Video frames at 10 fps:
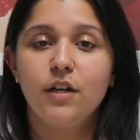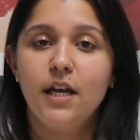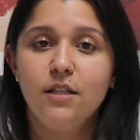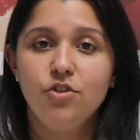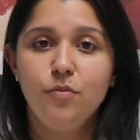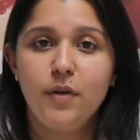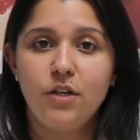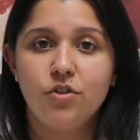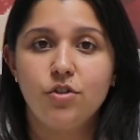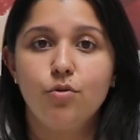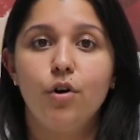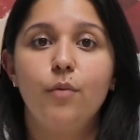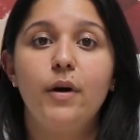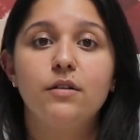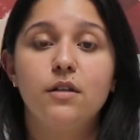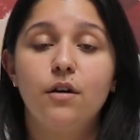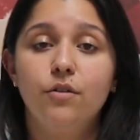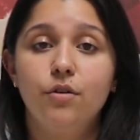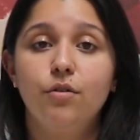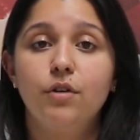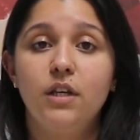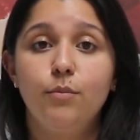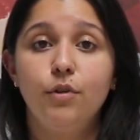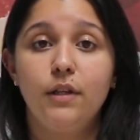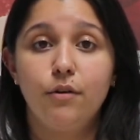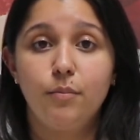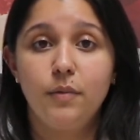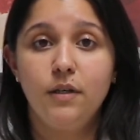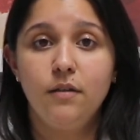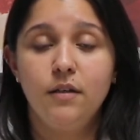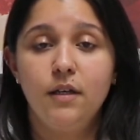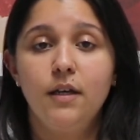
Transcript: cancer patients who are about to undergo chemotherapy,